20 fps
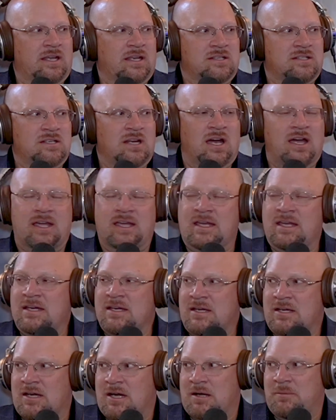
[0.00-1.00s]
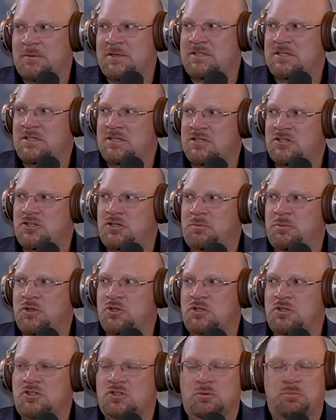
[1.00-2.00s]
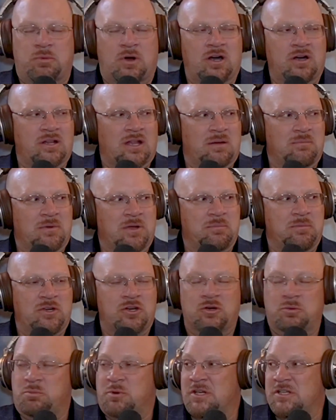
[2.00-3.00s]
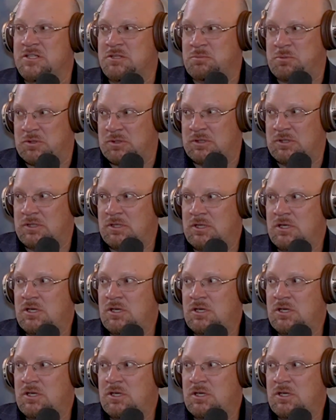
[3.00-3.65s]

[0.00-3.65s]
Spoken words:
That's not income, it's a distribution. So part of that may be your principal.